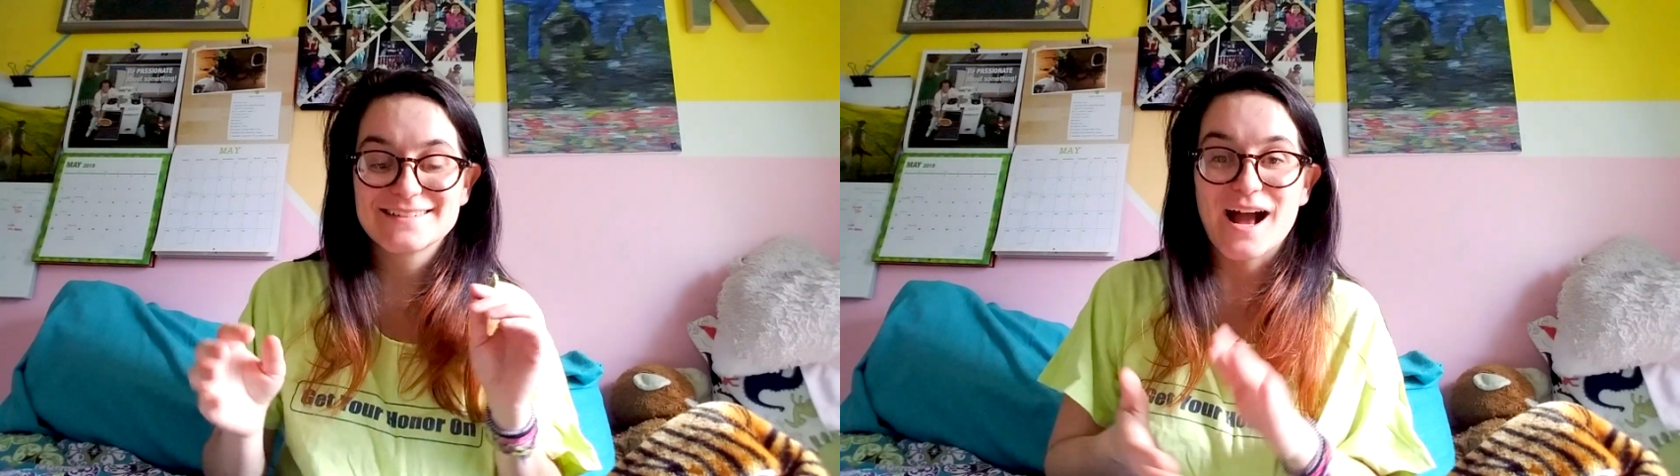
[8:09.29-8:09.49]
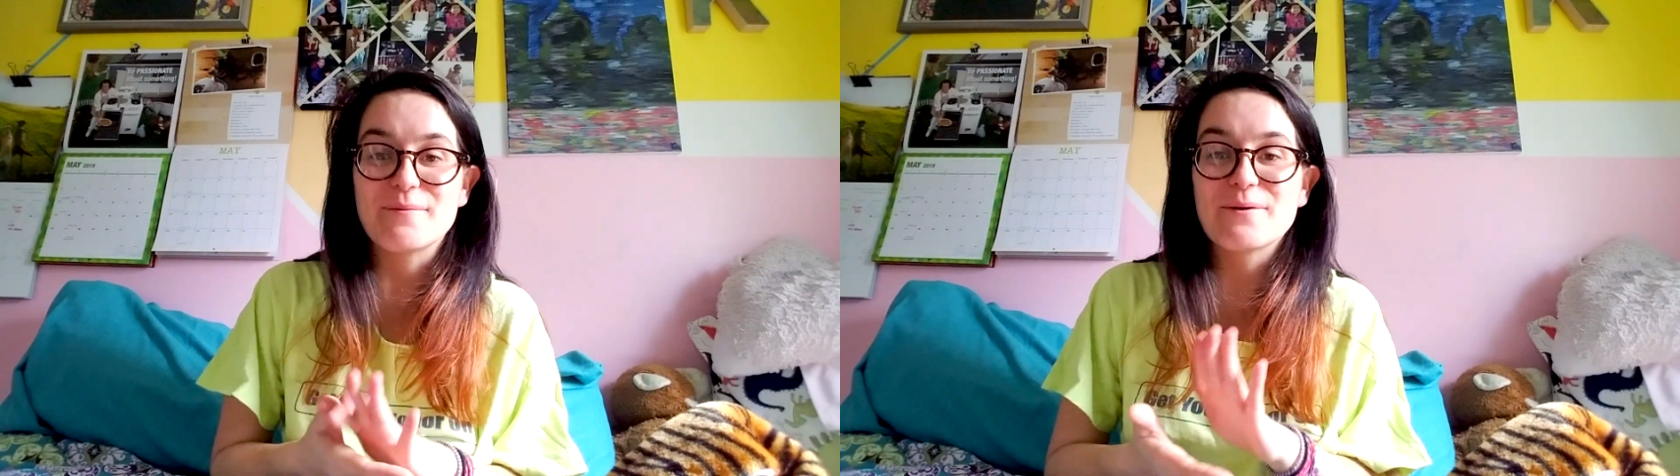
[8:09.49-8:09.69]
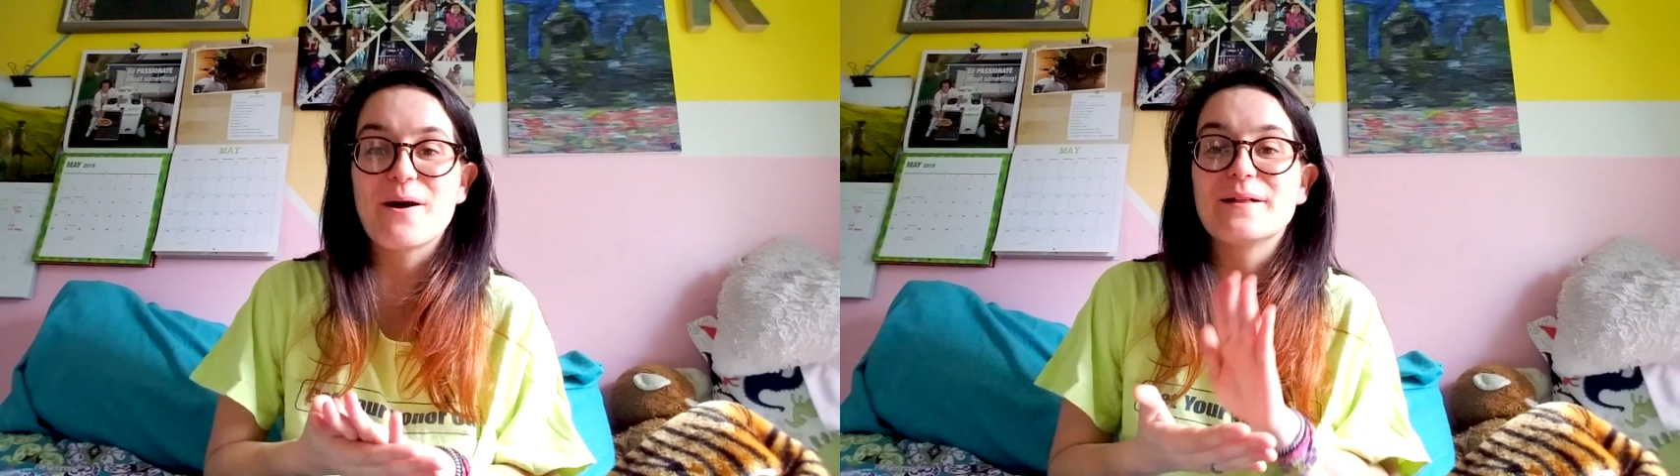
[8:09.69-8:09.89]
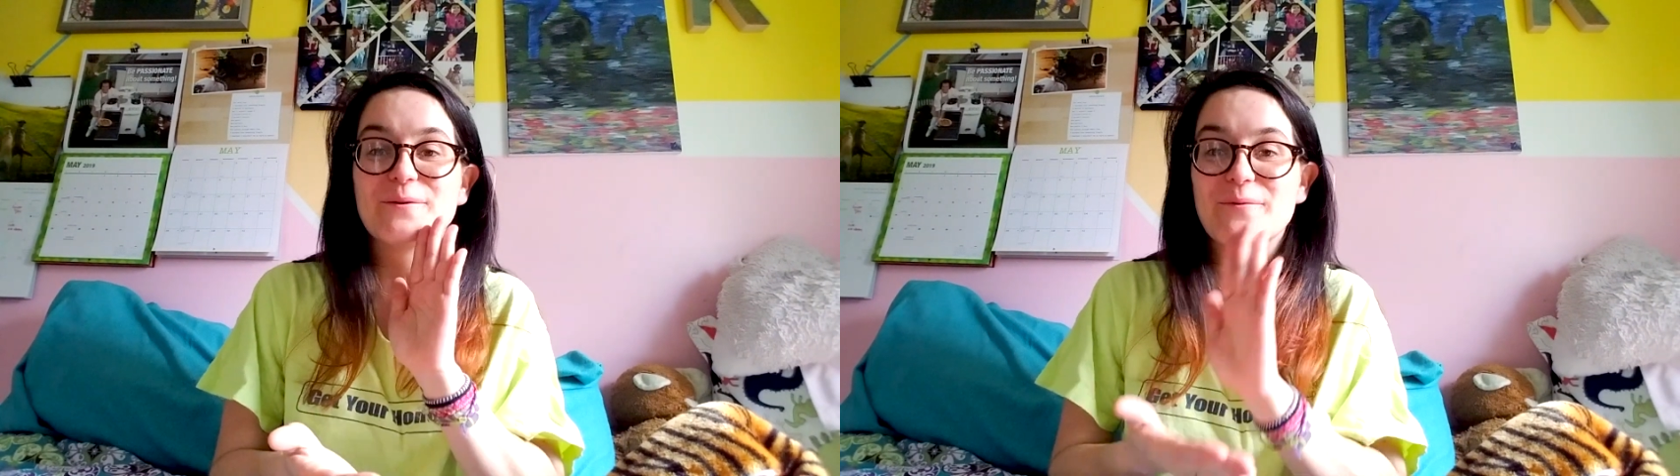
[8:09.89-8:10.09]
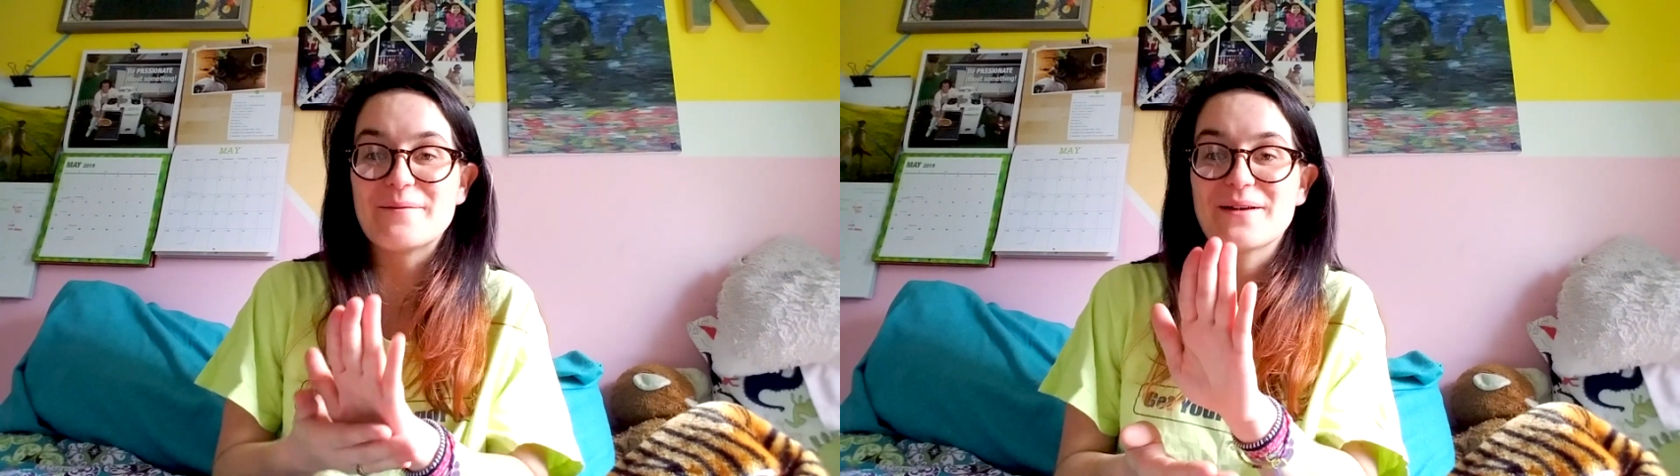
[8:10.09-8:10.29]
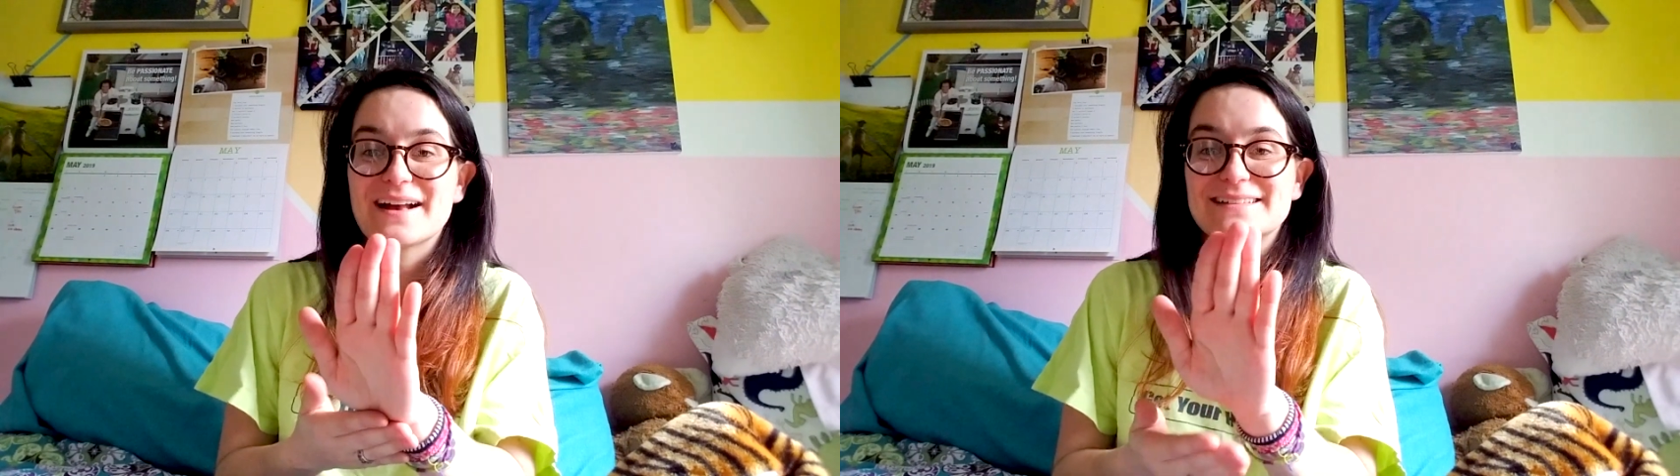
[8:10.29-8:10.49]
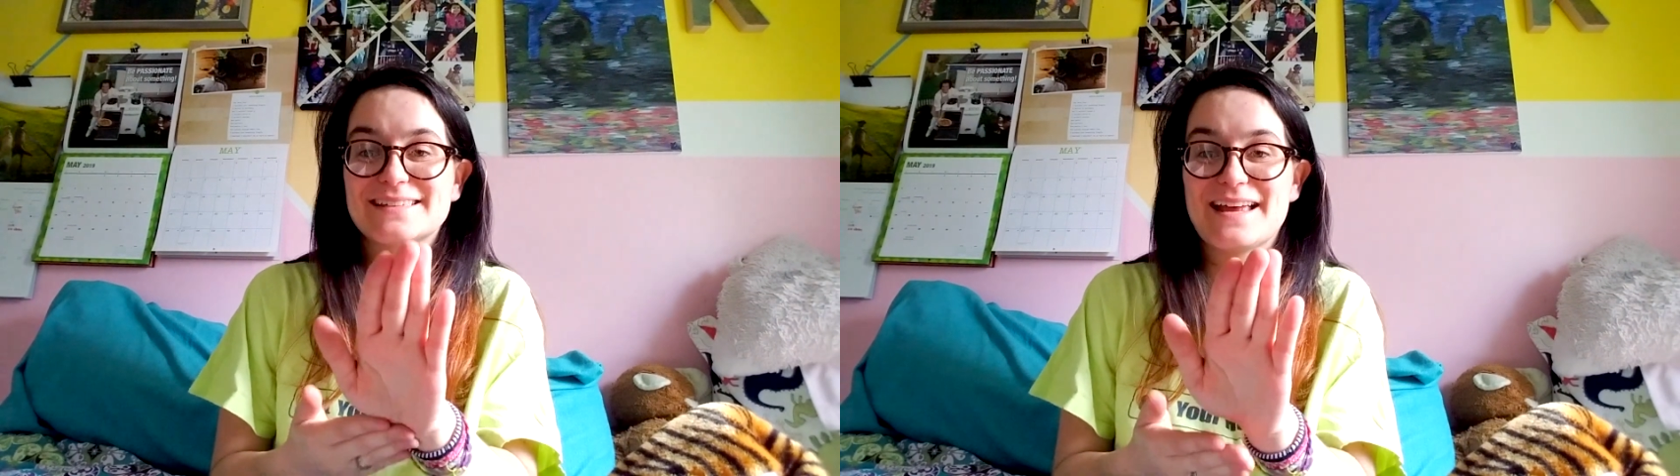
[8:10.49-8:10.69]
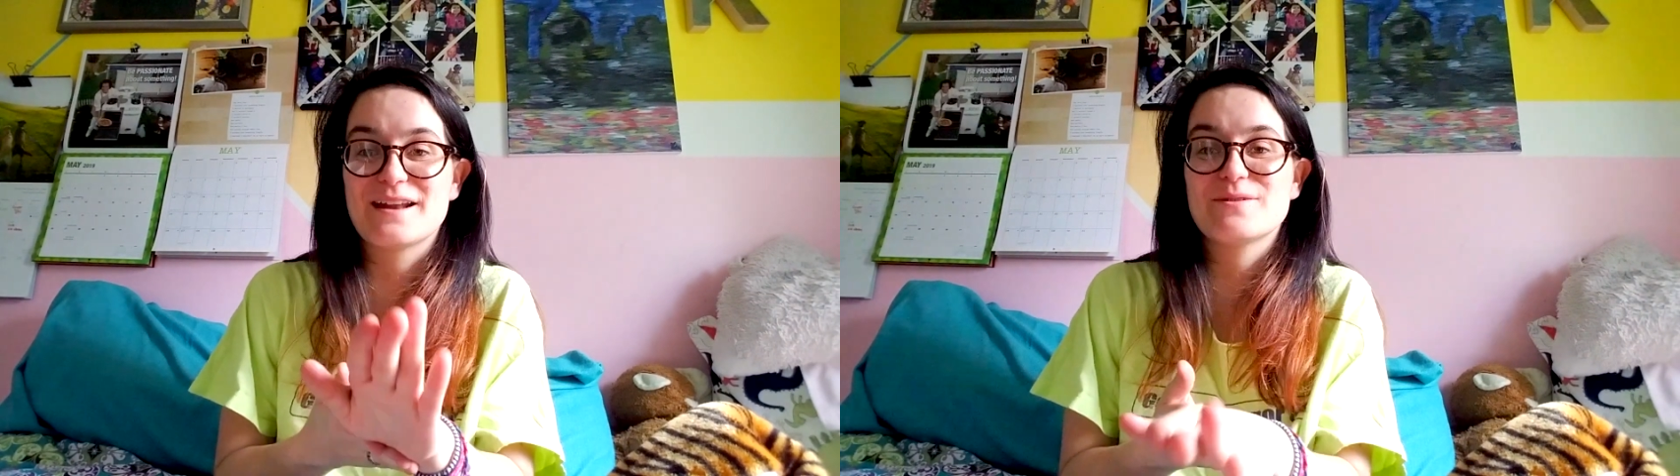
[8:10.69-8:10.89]
got my wallet, went back to
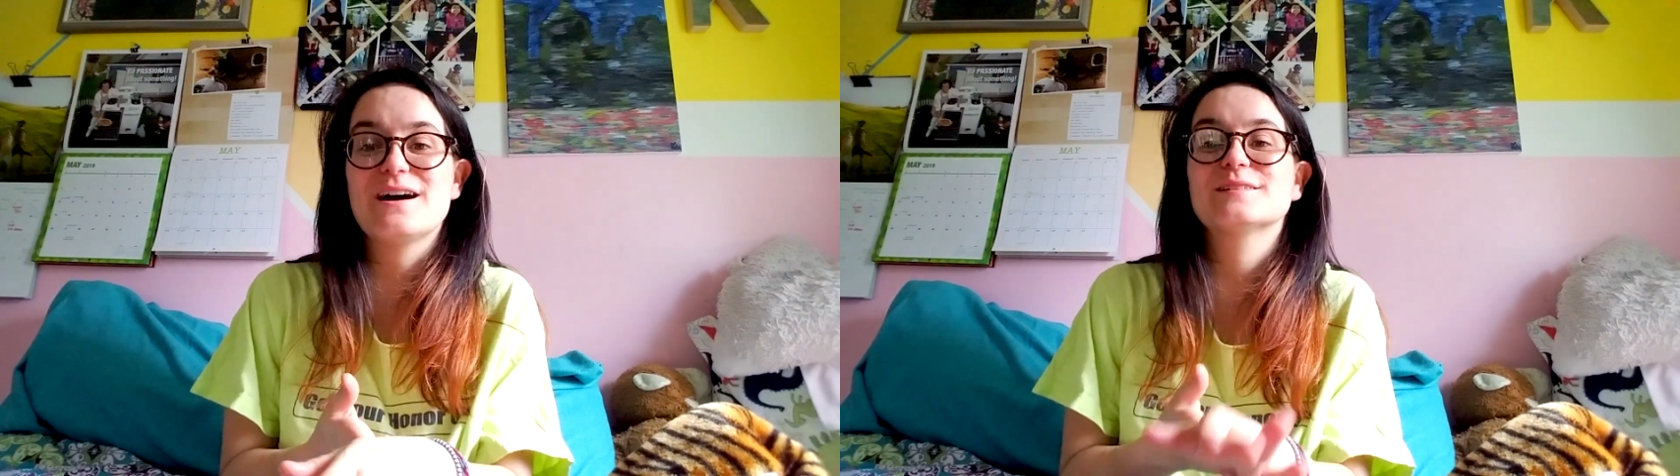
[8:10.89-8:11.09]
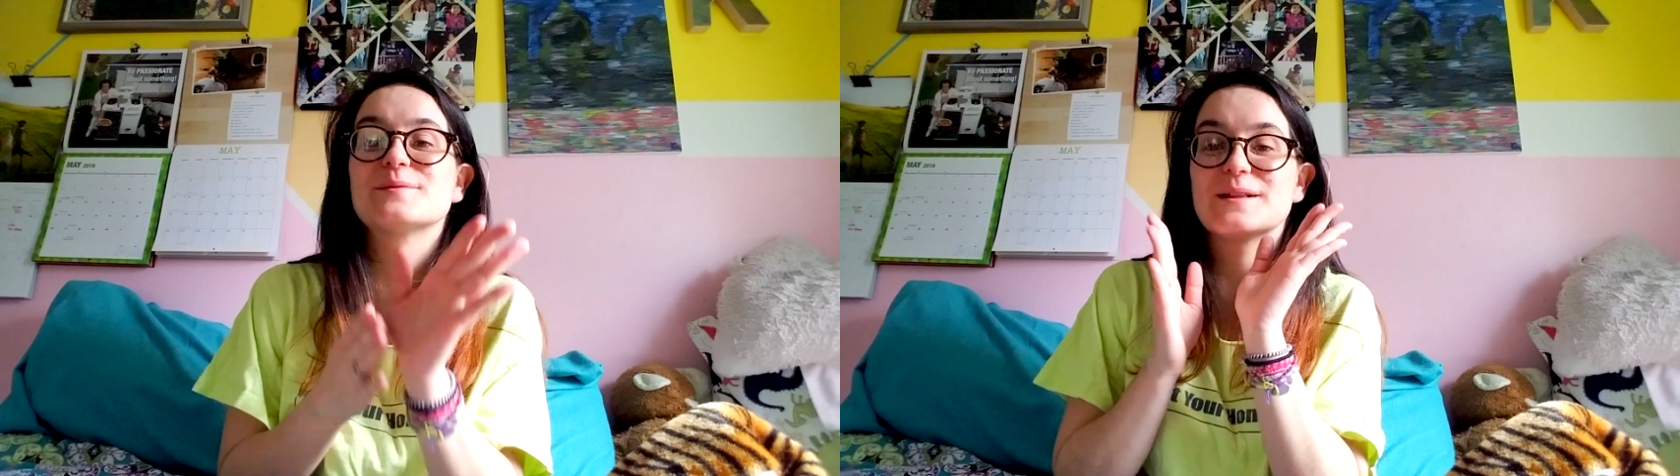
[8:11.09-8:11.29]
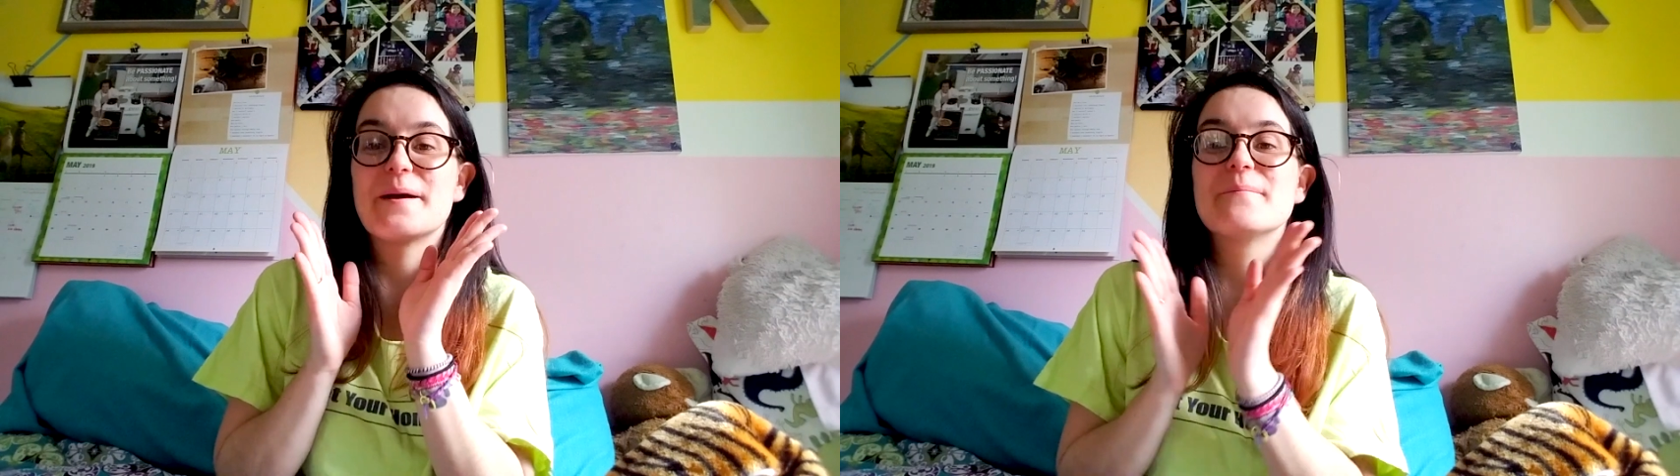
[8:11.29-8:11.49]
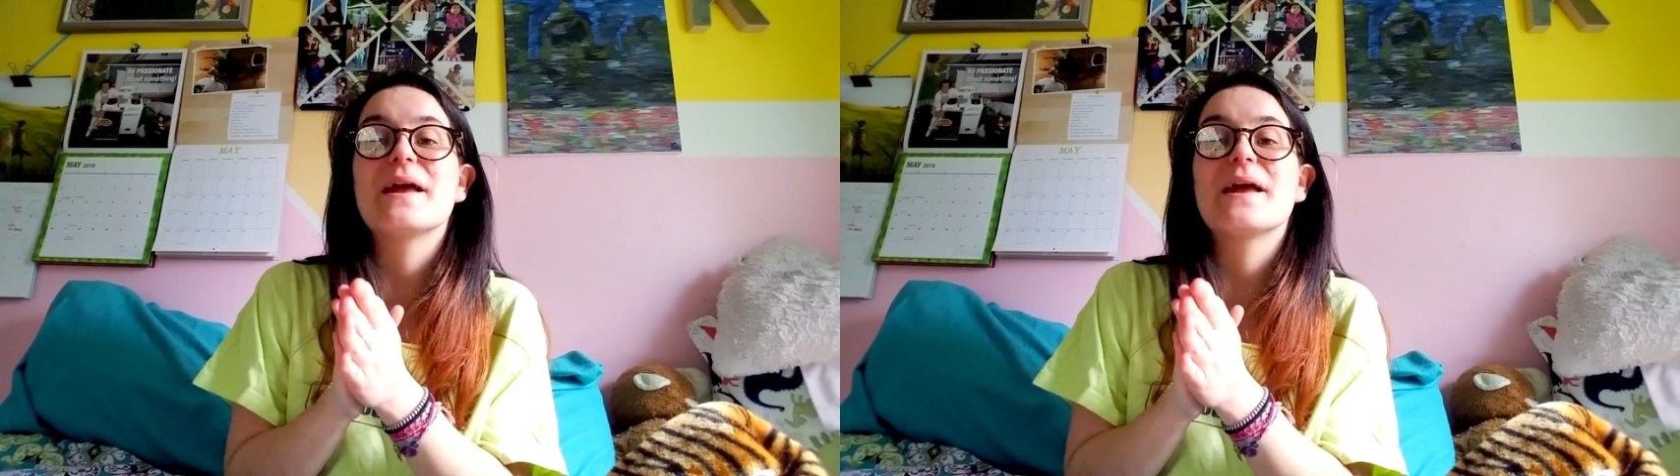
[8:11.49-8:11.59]
the animal hospital and